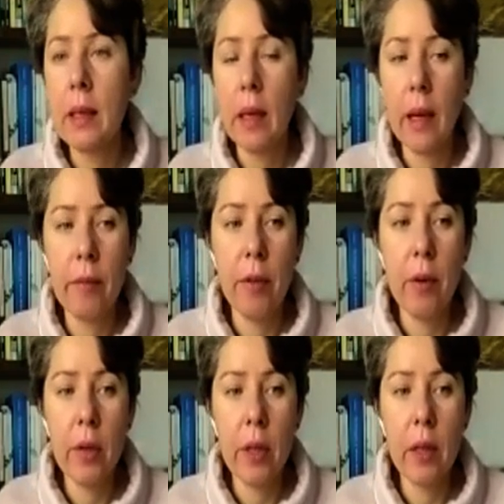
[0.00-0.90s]
like a
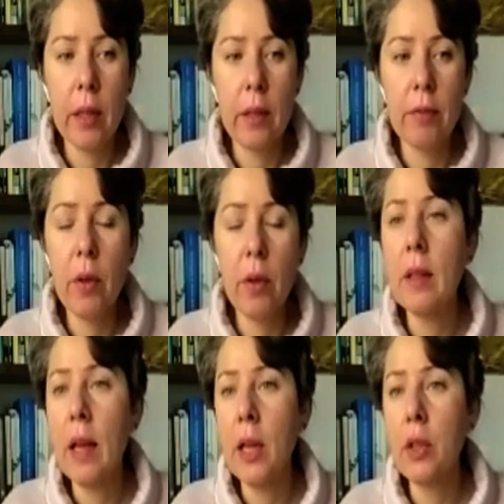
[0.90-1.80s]
very
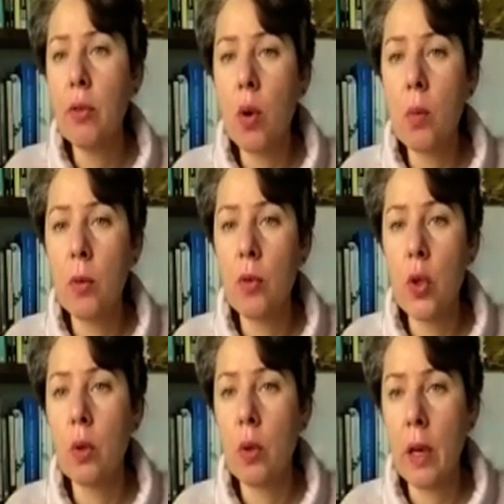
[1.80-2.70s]
light form of
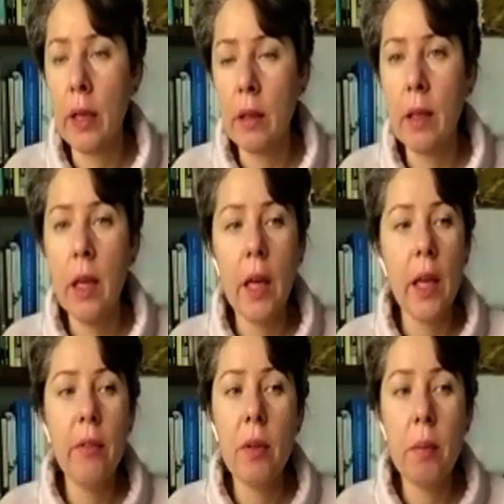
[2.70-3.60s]
journaling,
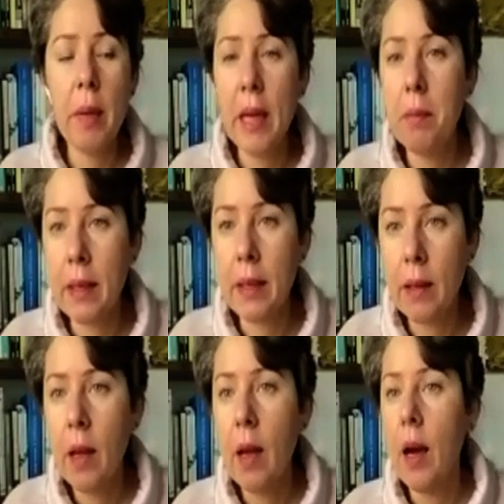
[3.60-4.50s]
even
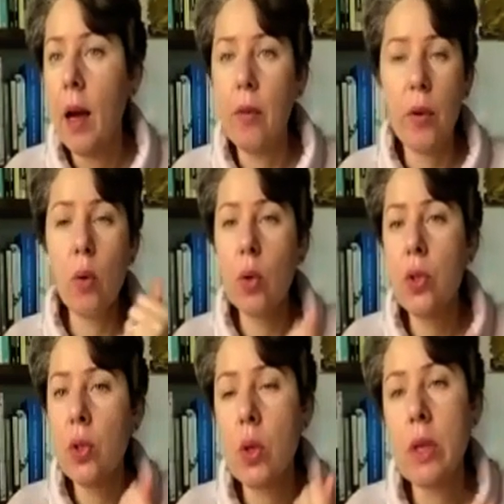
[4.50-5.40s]
maybe
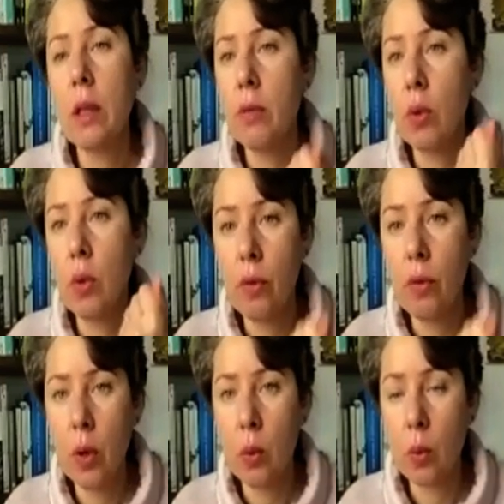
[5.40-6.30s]
recording yourself on the
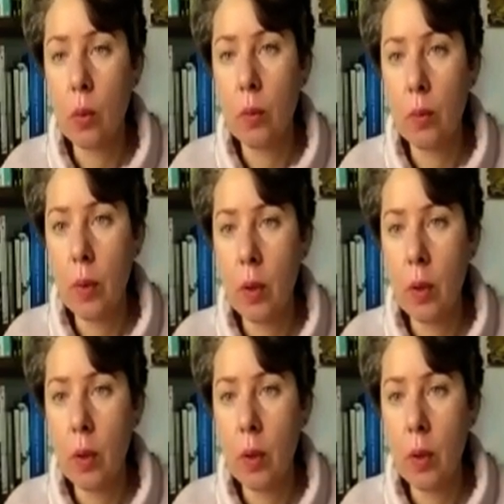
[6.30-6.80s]
phone,